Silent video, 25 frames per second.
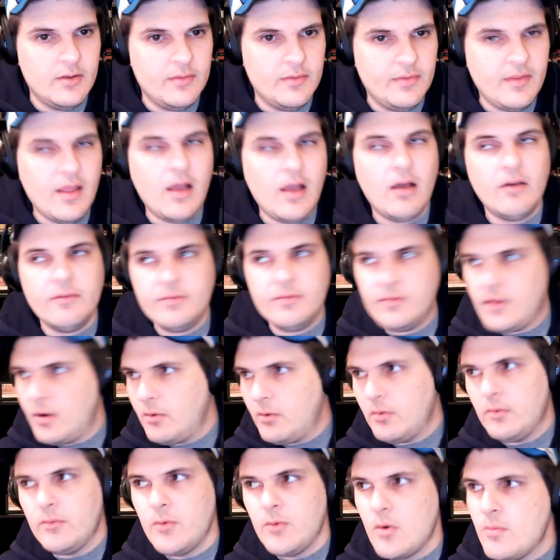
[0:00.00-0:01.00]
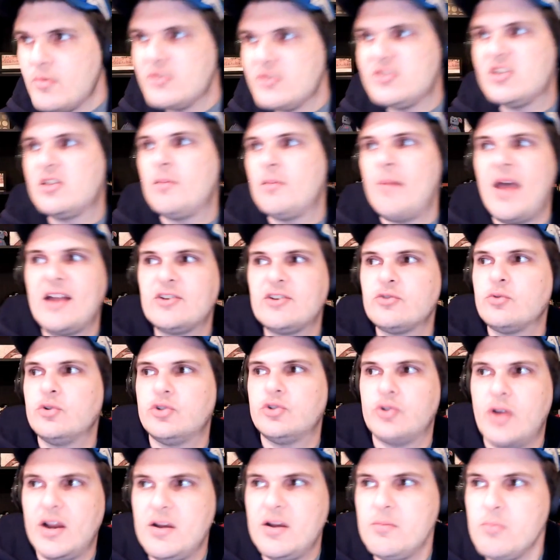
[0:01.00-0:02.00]
Now, there were rumors that the Magic were
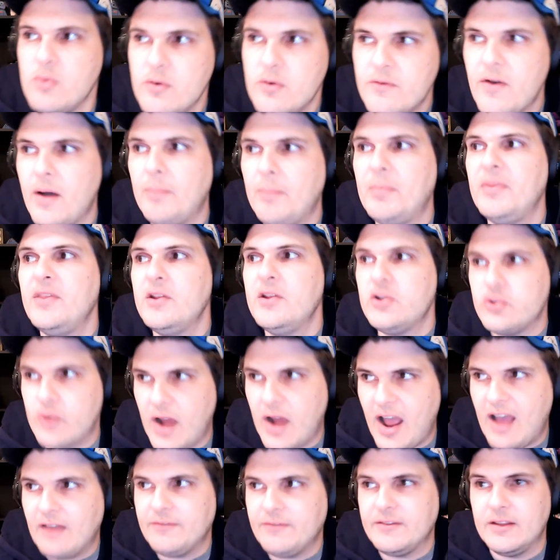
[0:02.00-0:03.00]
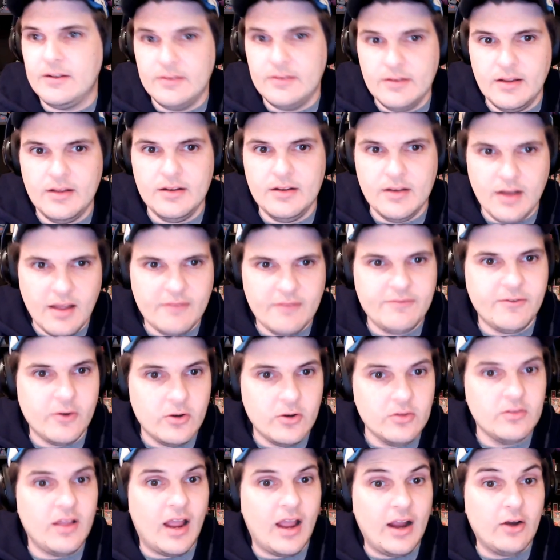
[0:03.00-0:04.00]
trying to move up in the draft, and, and I've
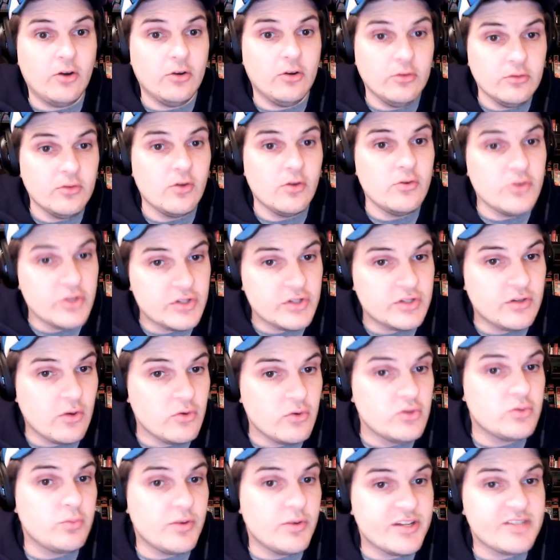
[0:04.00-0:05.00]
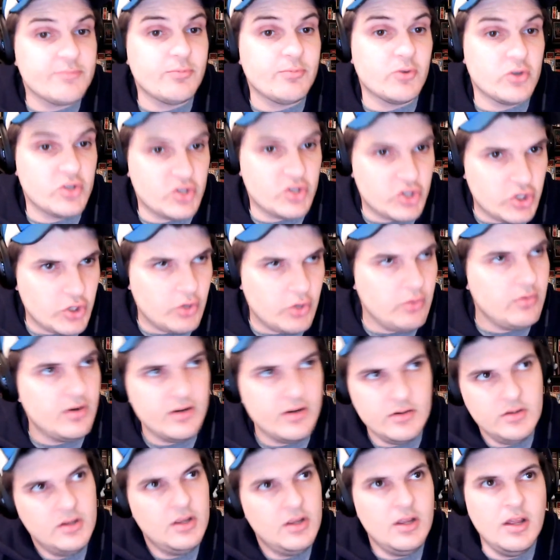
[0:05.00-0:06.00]
heard I heard those those whispers too,
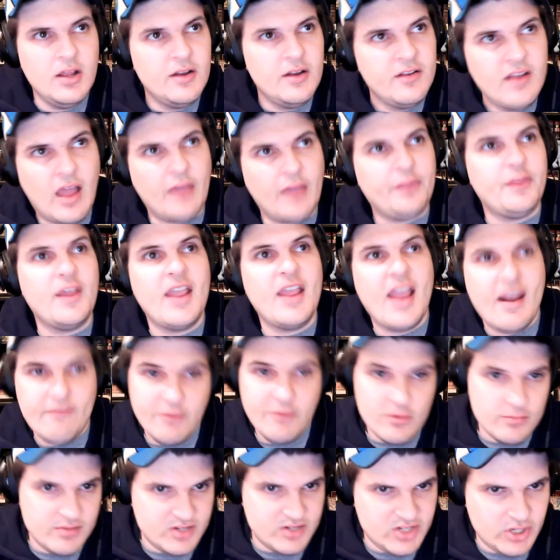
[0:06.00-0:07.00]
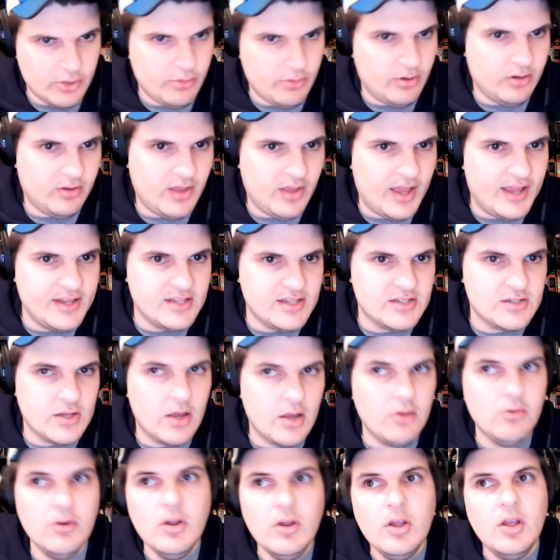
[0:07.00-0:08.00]
and nothing ever materialized.
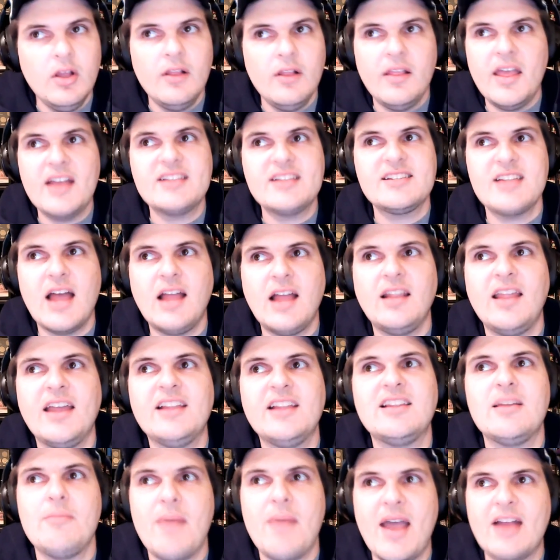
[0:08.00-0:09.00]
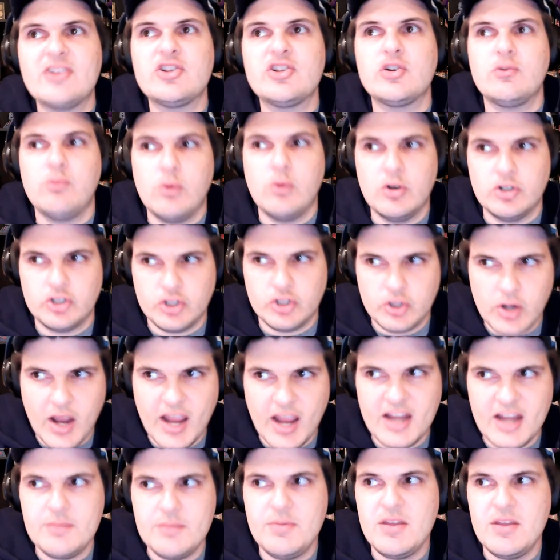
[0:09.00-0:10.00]
So it's not like the Magic weren't
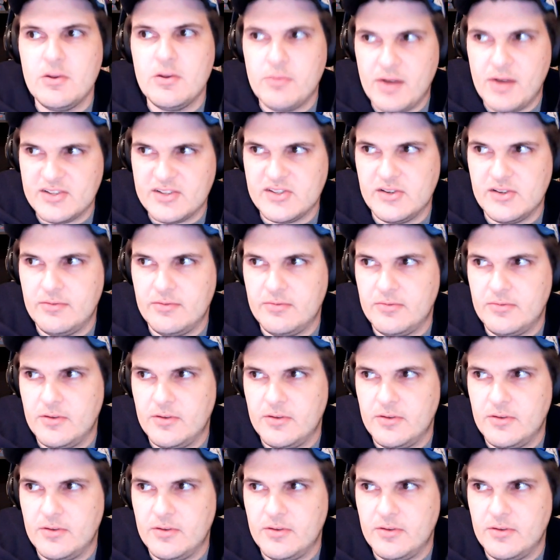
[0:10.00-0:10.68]
trying to be aggressive.